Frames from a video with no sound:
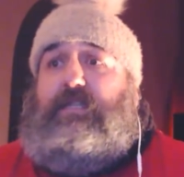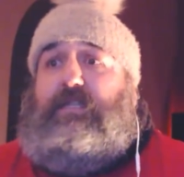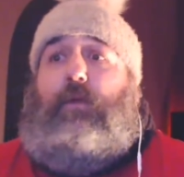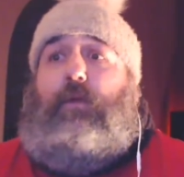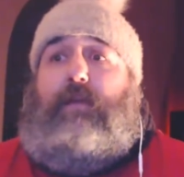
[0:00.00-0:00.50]

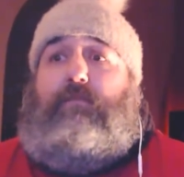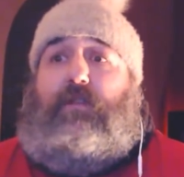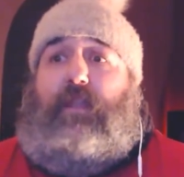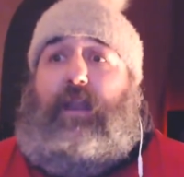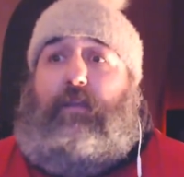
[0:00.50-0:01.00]
Steve
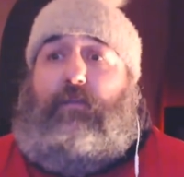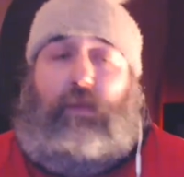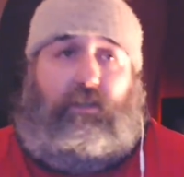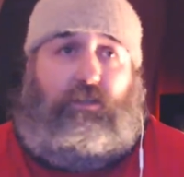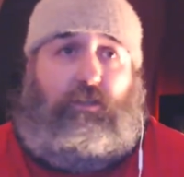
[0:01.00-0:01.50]
Williams on the
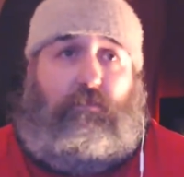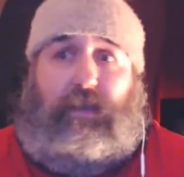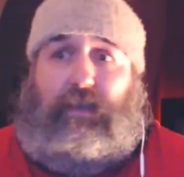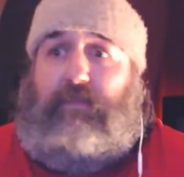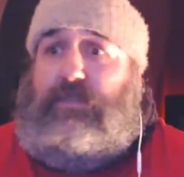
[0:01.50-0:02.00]
left wing took
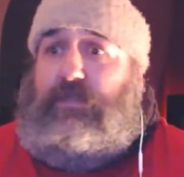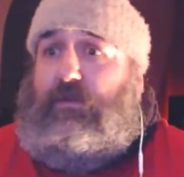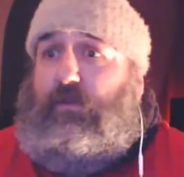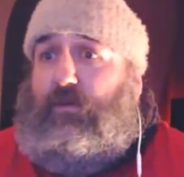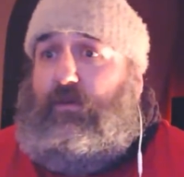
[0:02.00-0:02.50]

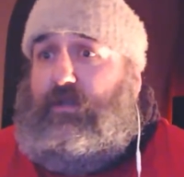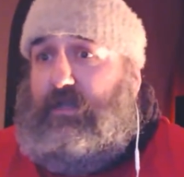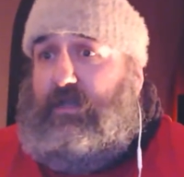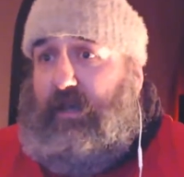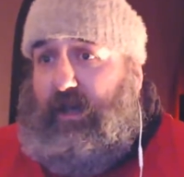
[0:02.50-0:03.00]
magnificent
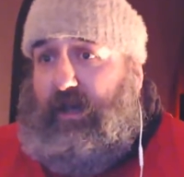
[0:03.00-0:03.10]
corners,